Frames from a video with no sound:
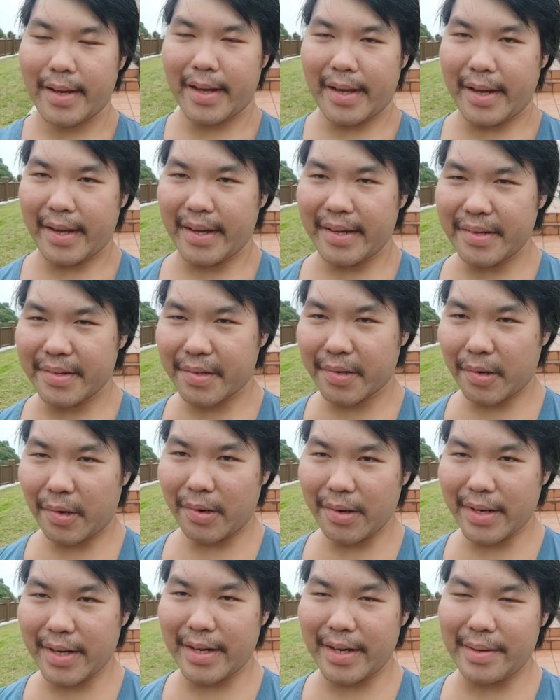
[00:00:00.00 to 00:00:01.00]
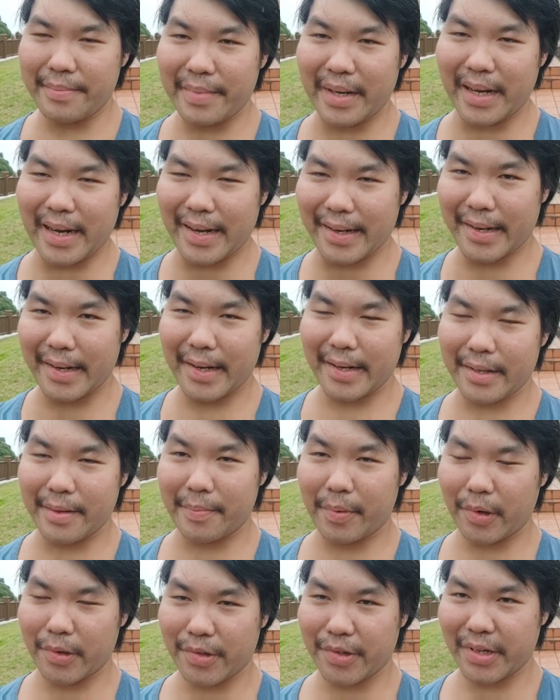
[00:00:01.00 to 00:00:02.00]
And conquer Malacca the
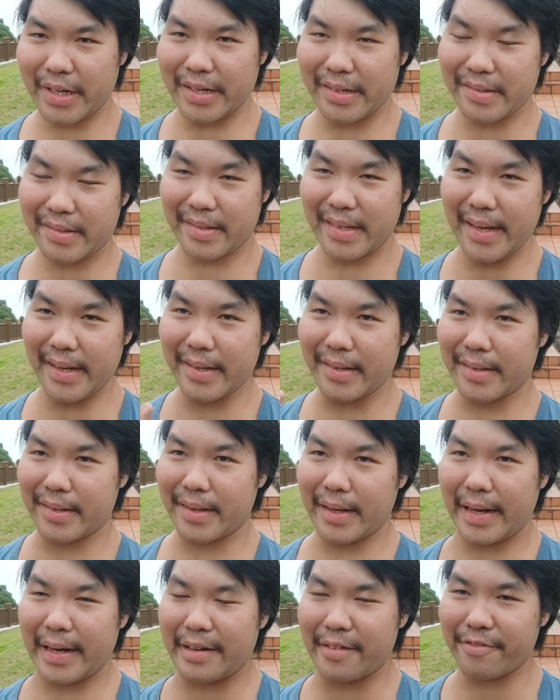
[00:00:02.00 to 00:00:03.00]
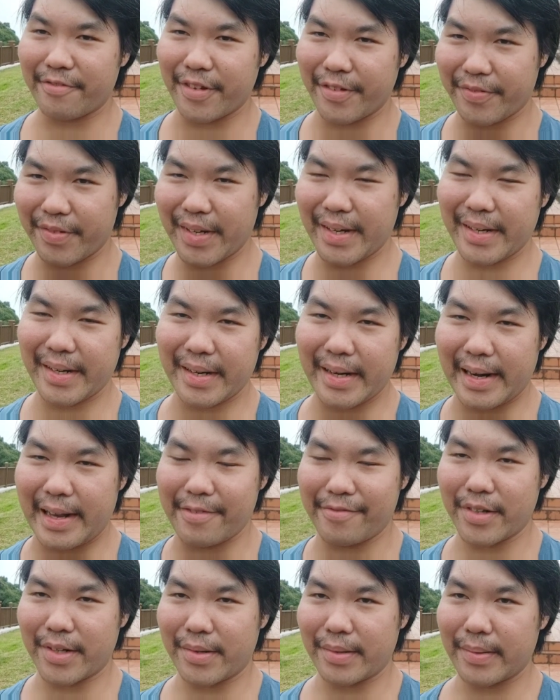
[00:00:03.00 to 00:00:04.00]
Portuguese did in
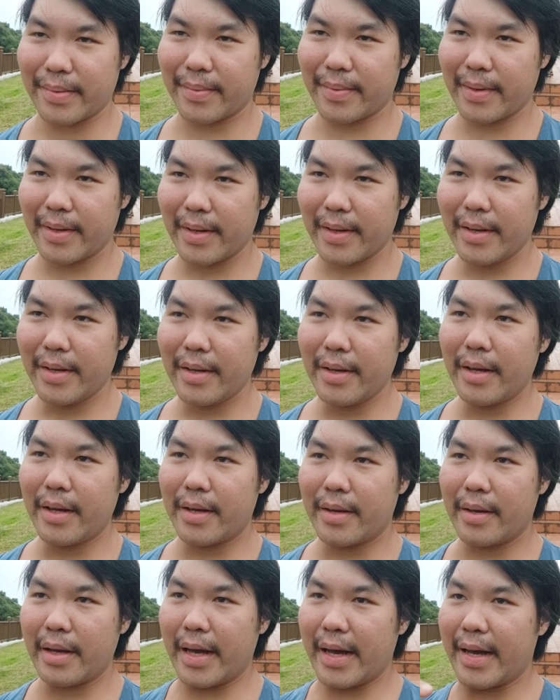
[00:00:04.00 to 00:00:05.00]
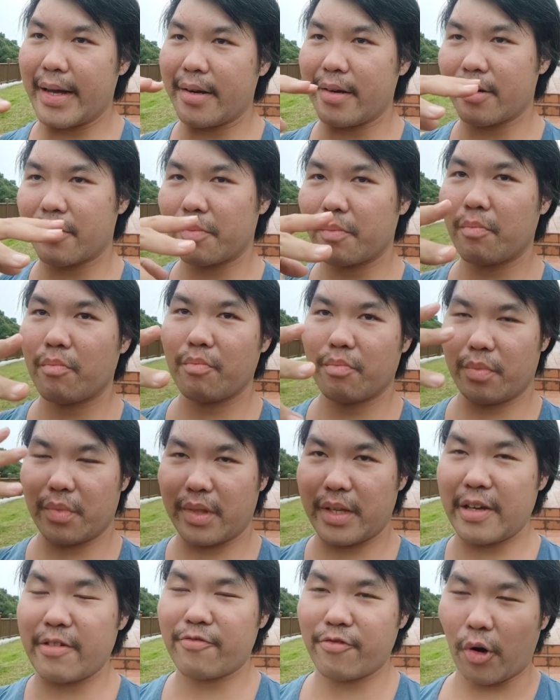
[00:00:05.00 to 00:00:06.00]
1511. And
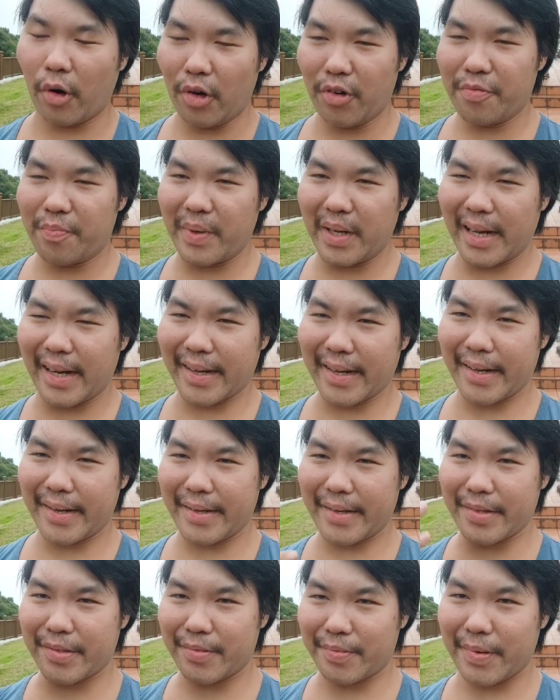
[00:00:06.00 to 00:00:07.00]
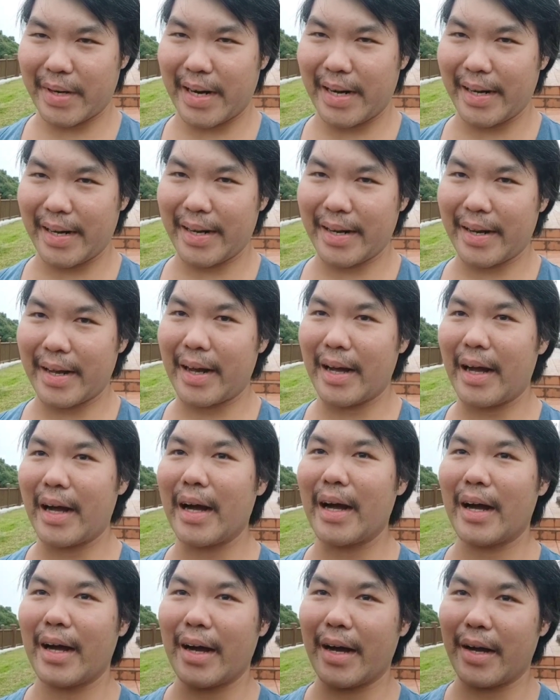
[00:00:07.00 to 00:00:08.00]
the fall of Malacca is really
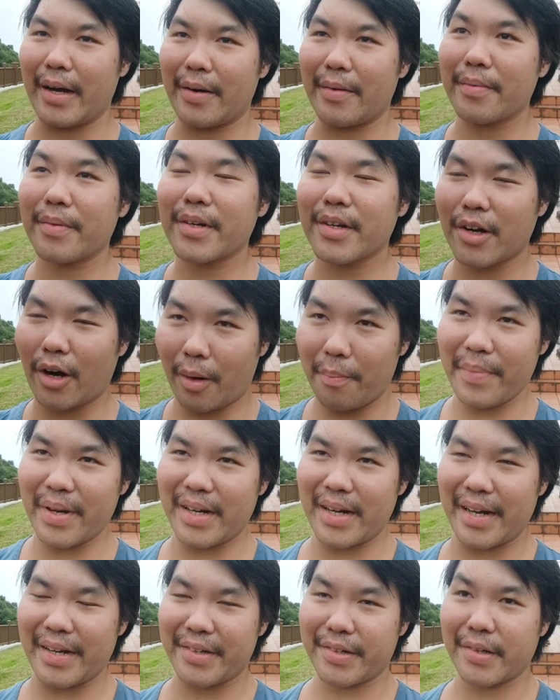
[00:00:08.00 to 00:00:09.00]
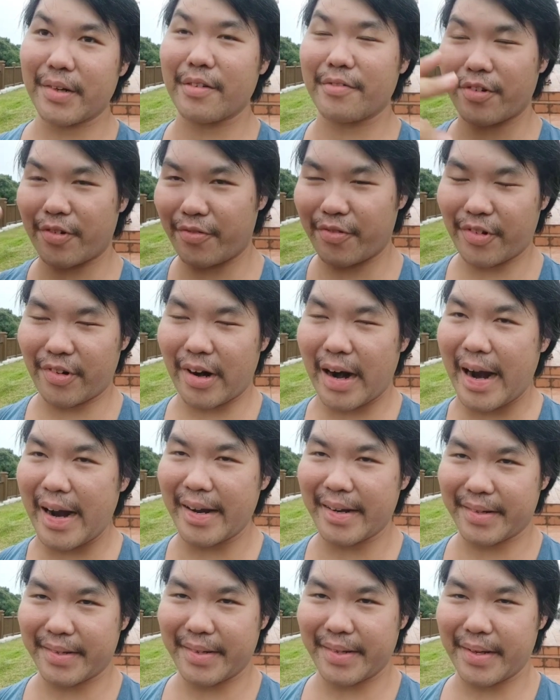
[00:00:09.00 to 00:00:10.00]
a combination of a
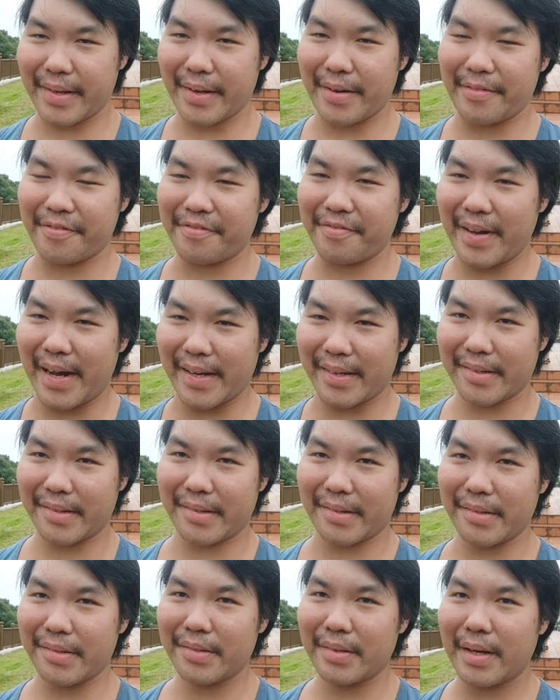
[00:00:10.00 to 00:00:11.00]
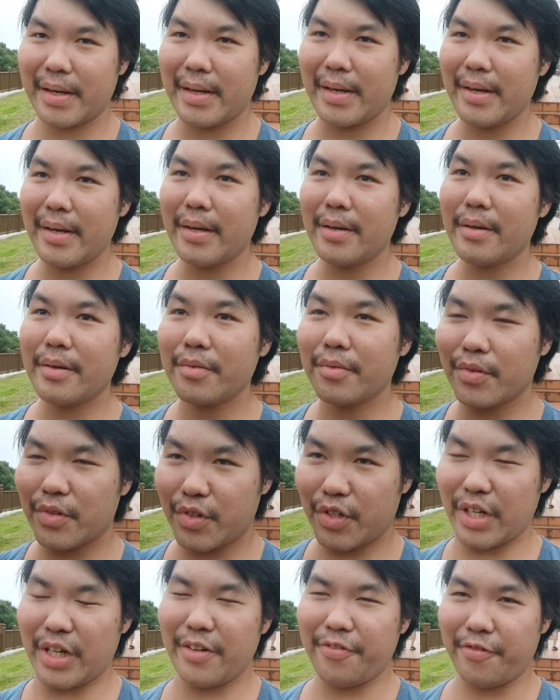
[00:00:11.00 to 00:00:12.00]
variety of factors,
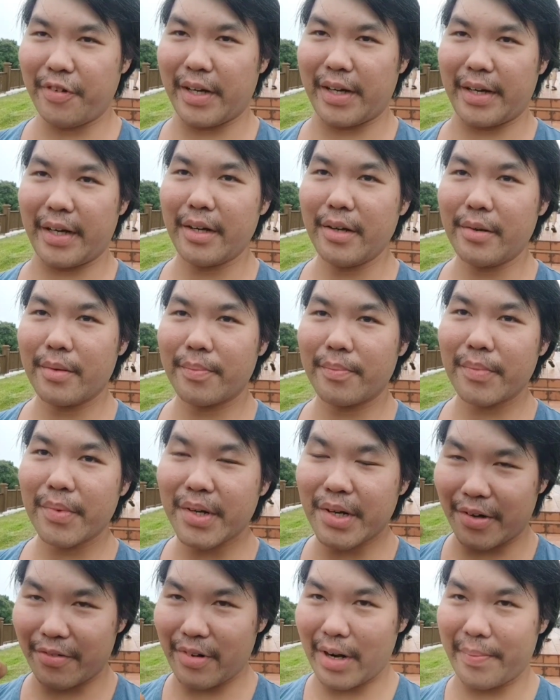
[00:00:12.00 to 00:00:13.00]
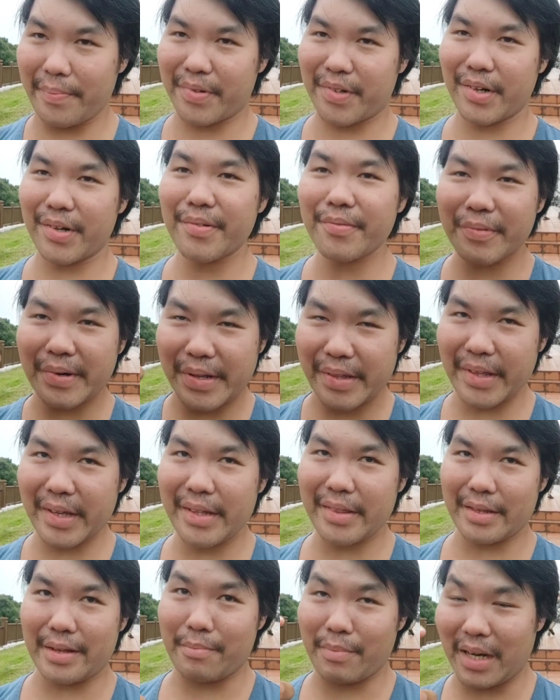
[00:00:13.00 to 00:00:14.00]
chiefly corruption
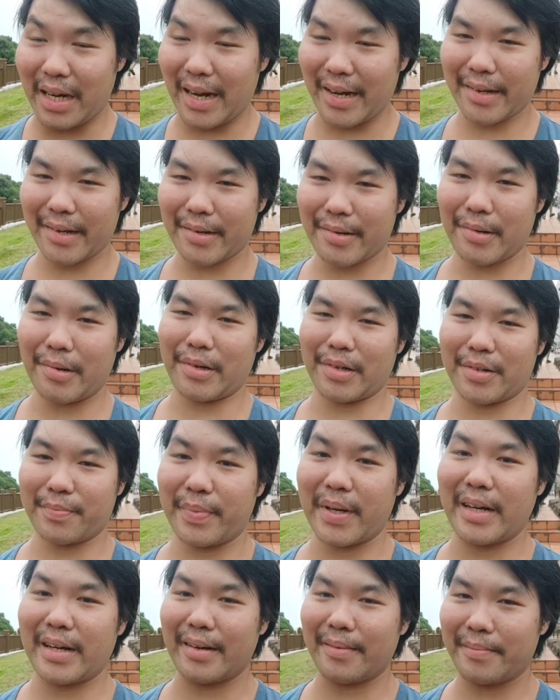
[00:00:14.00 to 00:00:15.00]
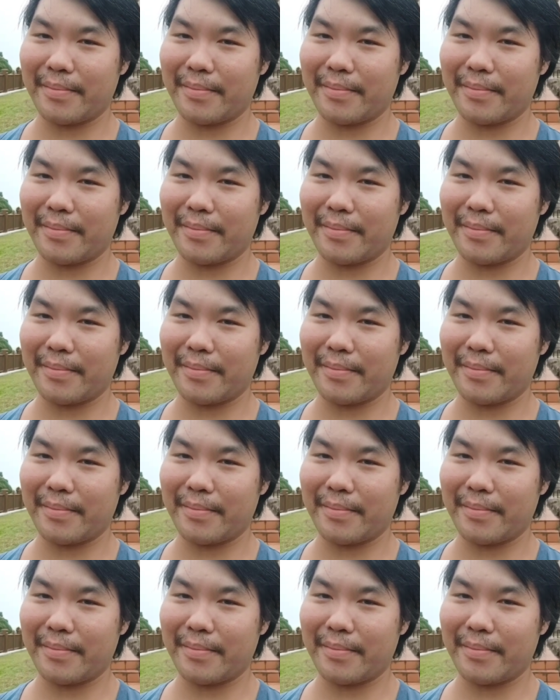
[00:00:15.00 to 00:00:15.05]
within the Malacca court. But